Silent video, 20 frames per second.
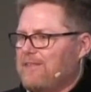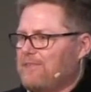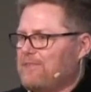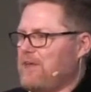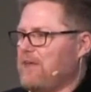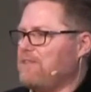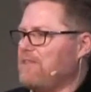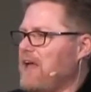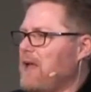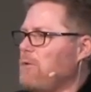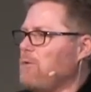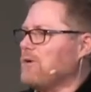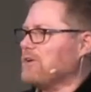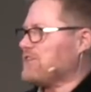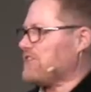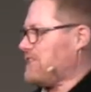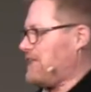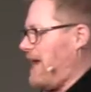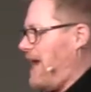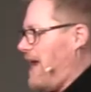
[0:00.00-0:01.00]
then they will
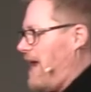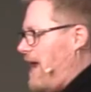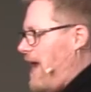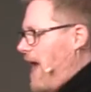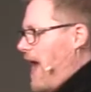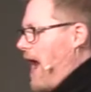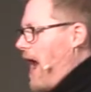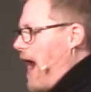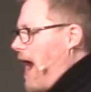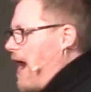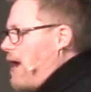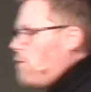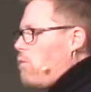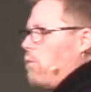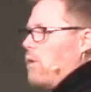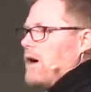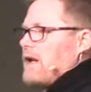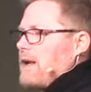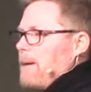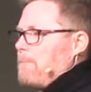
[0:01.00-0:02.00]
say, I
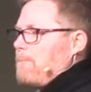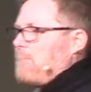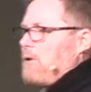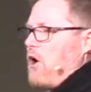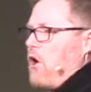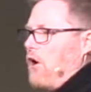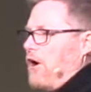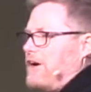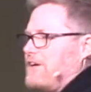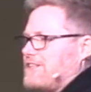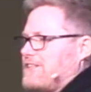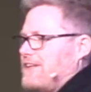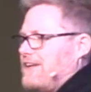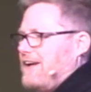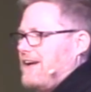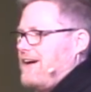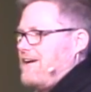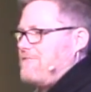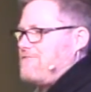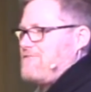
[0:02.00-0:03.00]
want a part
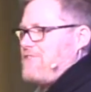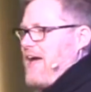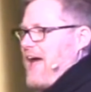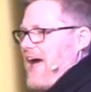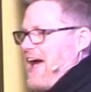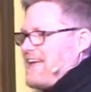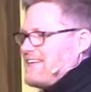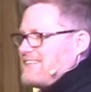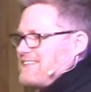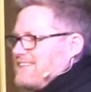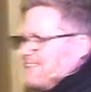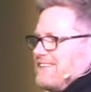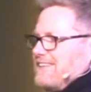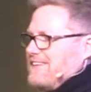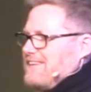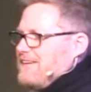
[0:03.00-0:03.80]
of that.